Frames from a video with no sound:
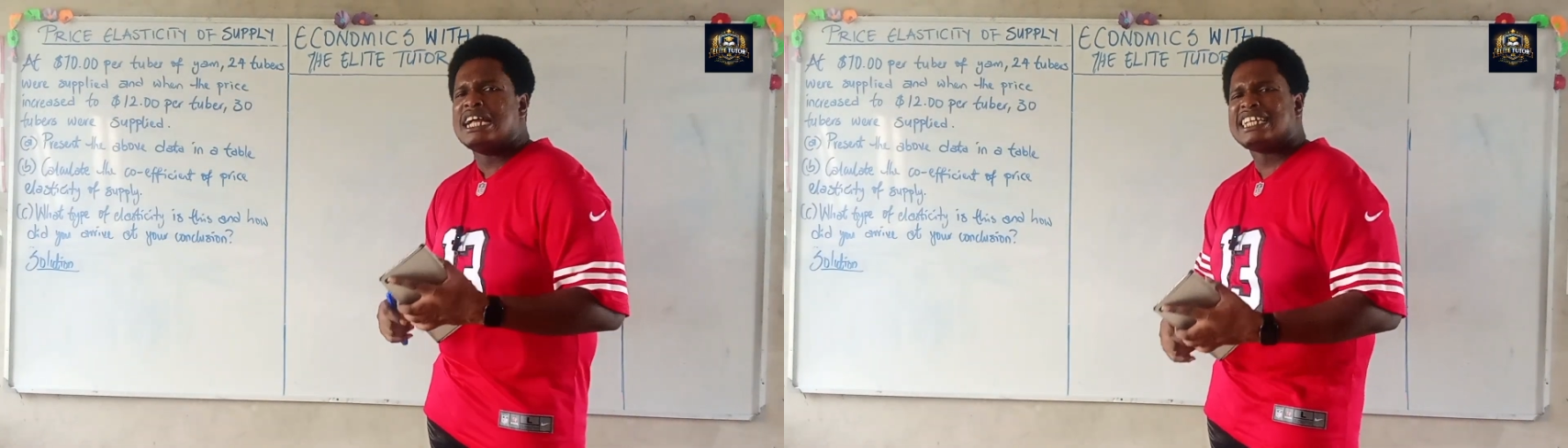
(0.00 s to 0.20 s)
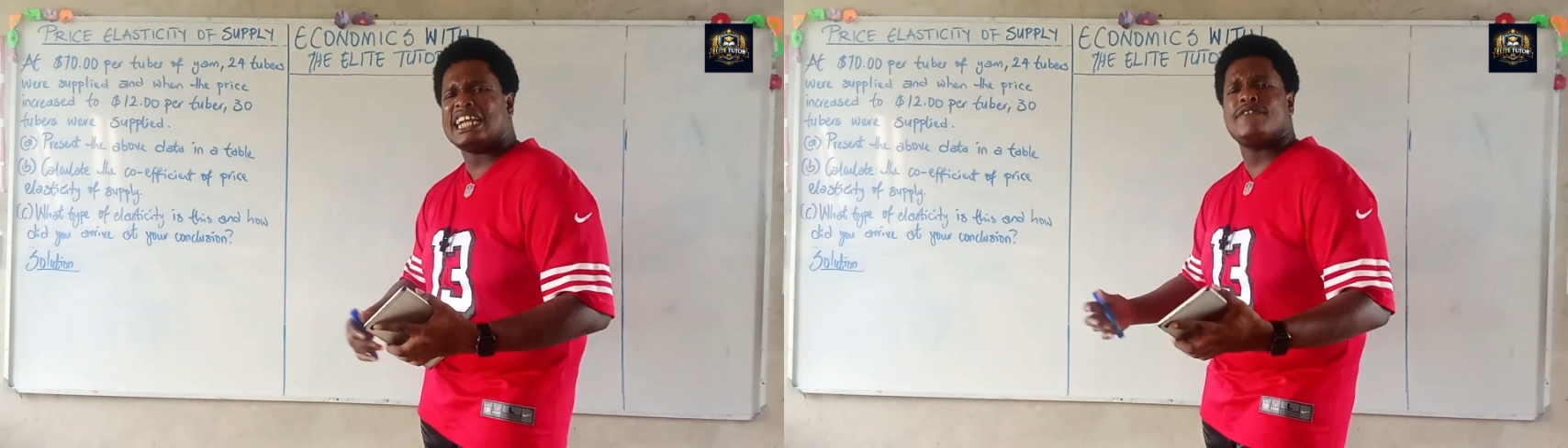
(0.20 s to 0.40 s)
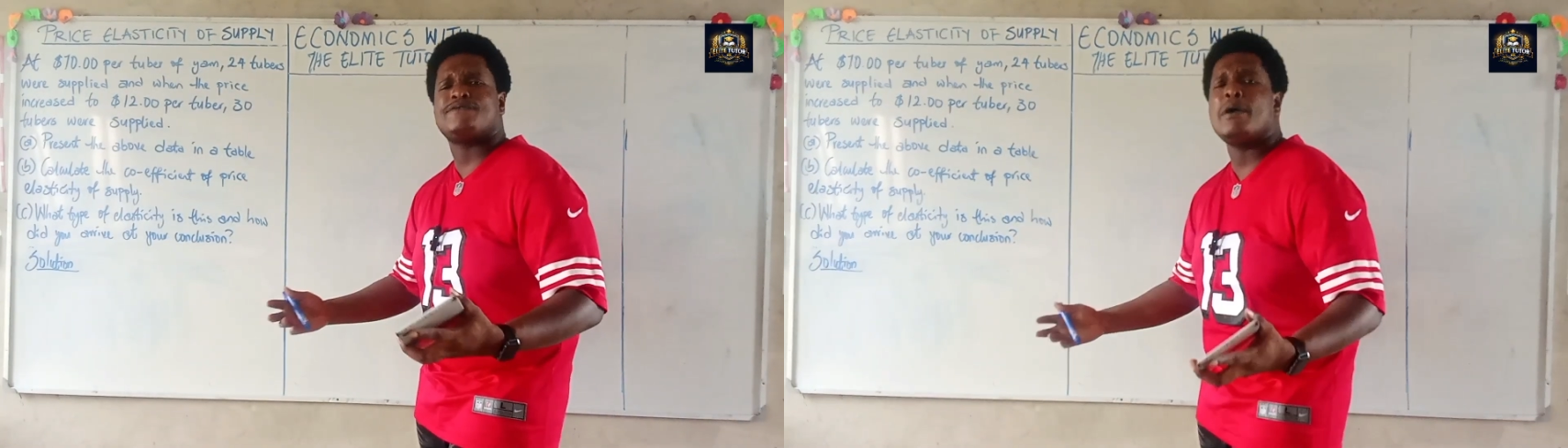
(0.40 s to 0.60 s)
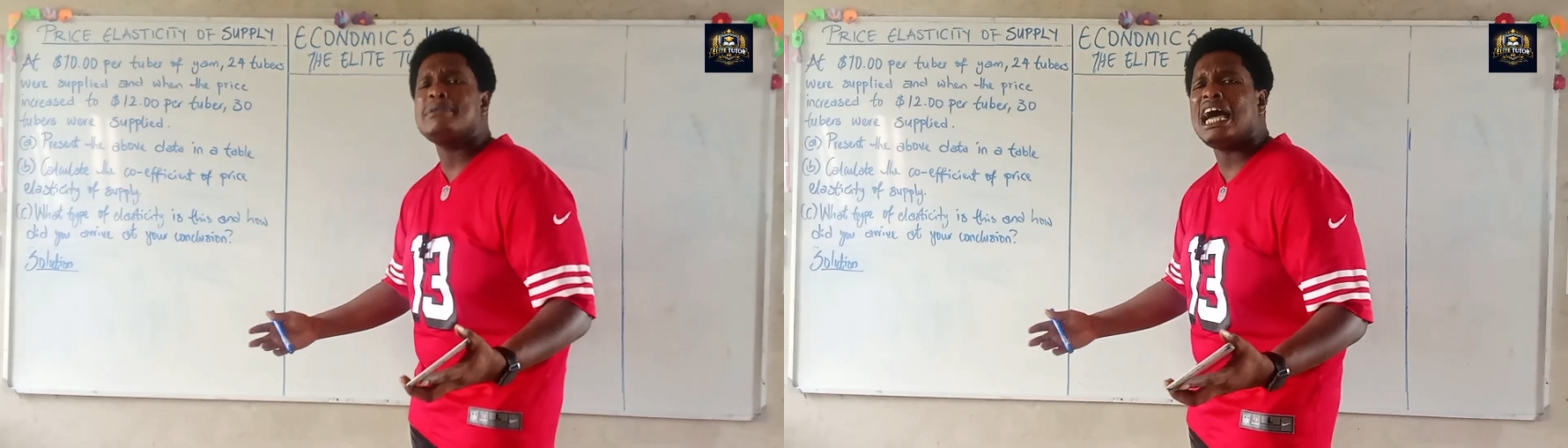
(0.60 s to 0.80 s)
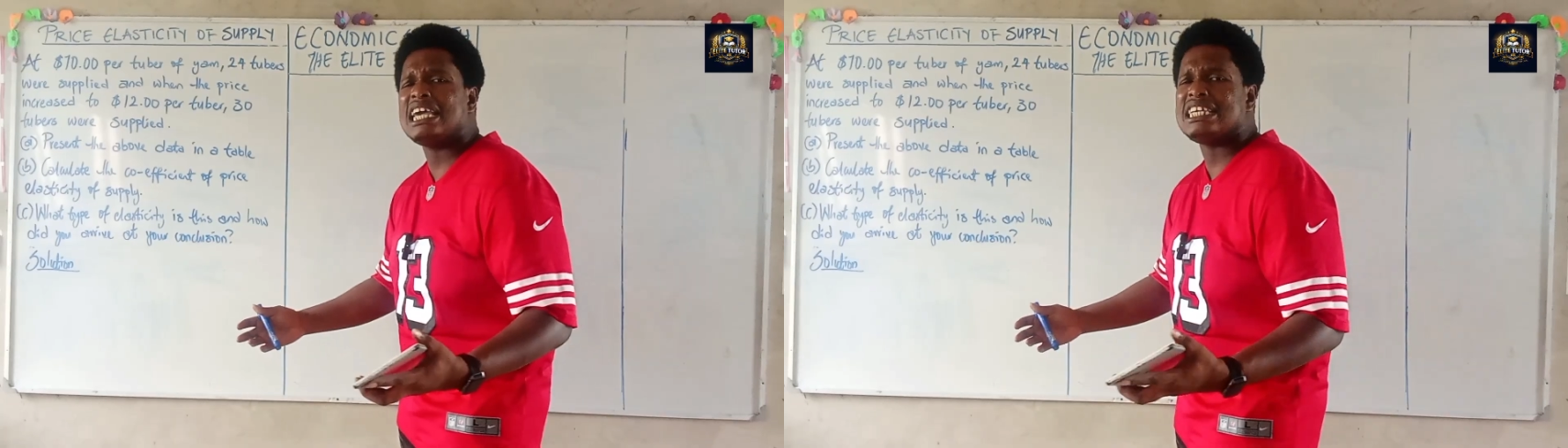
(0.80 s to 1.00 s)
Now, the
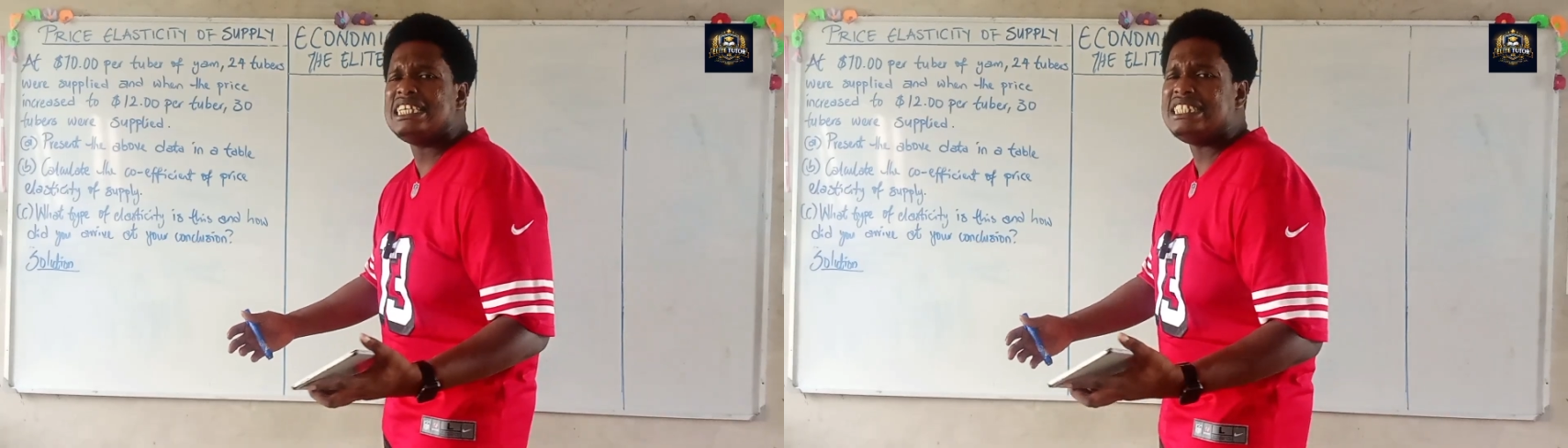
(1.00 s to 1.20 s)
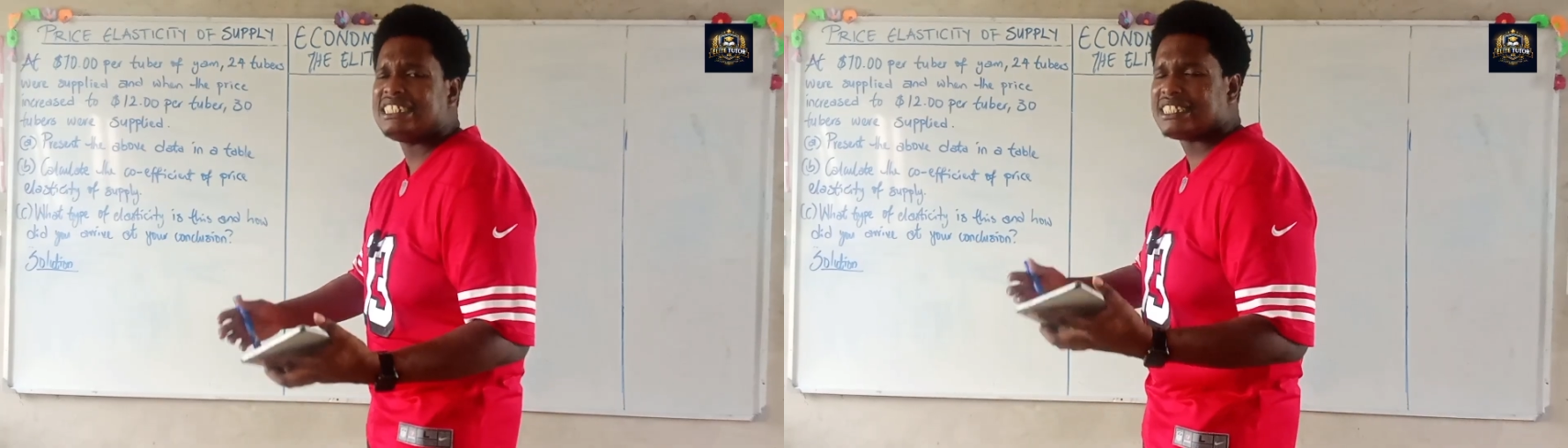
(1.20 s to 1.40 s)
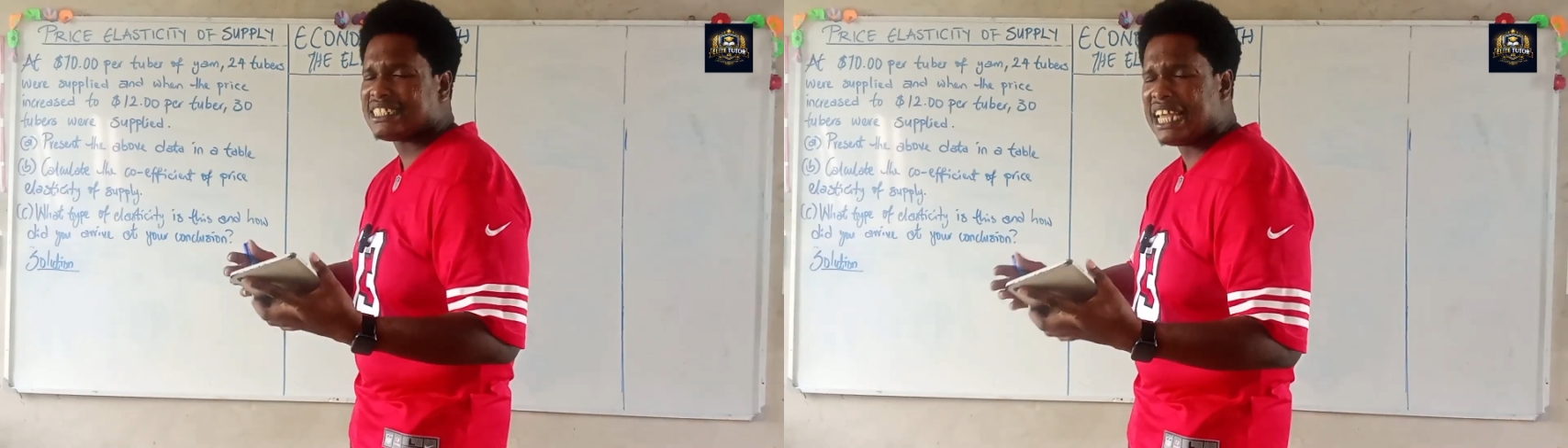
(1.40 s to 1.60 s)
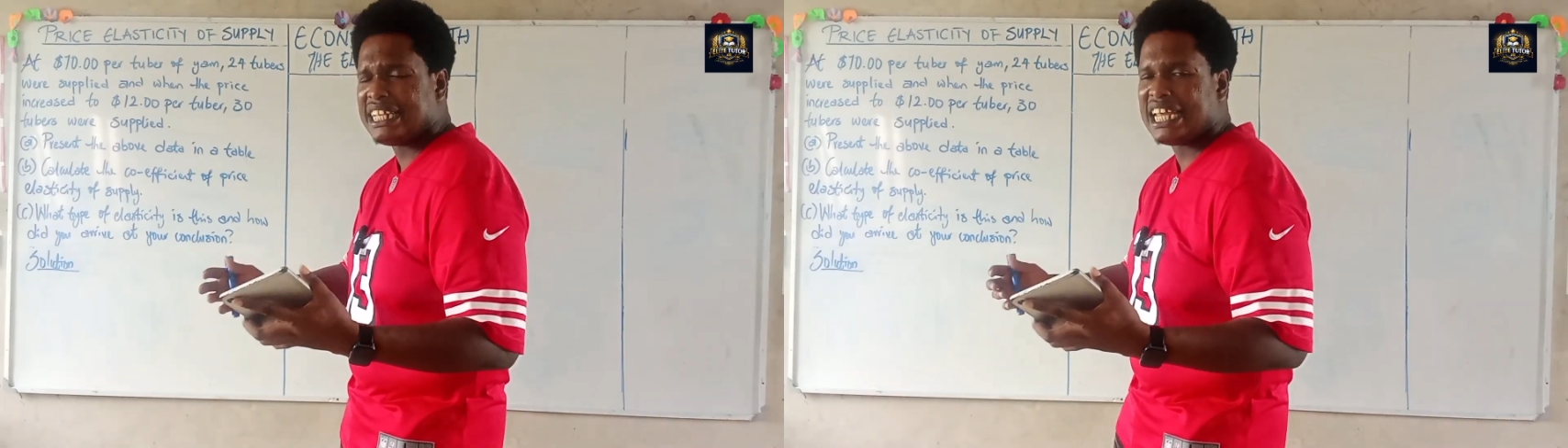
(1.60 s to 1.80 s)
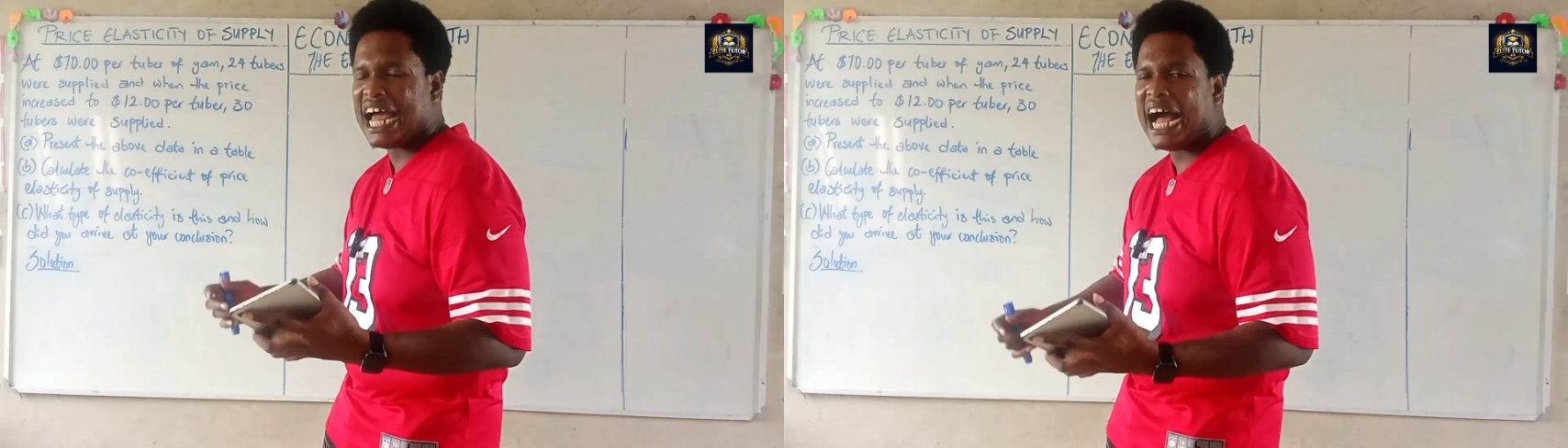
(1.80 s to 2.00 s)
formula is
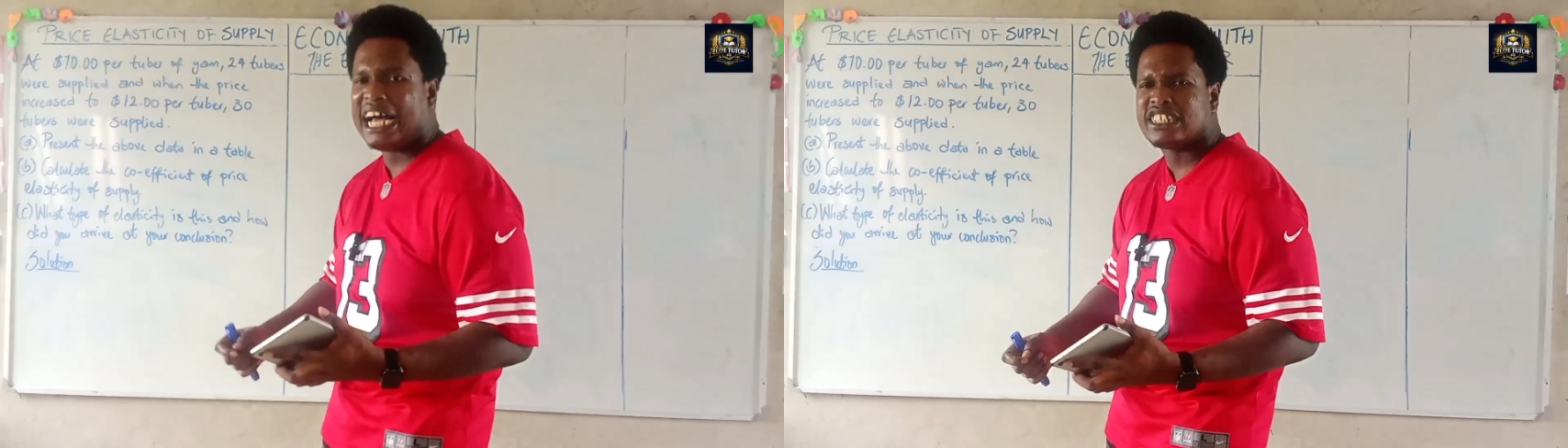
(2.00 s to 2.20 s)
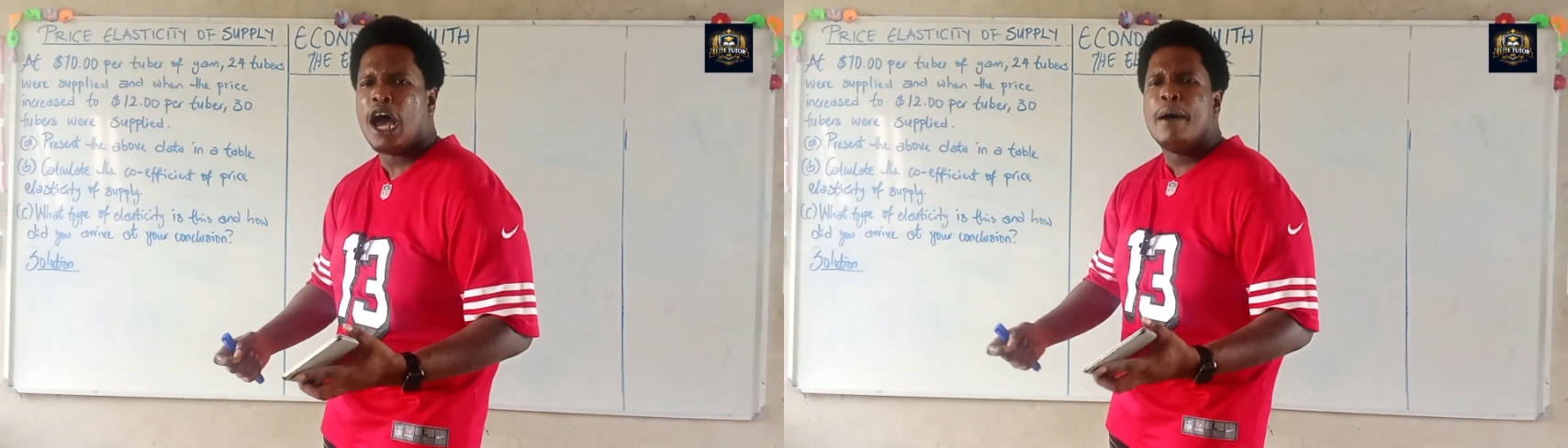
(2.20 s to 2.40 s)
stated as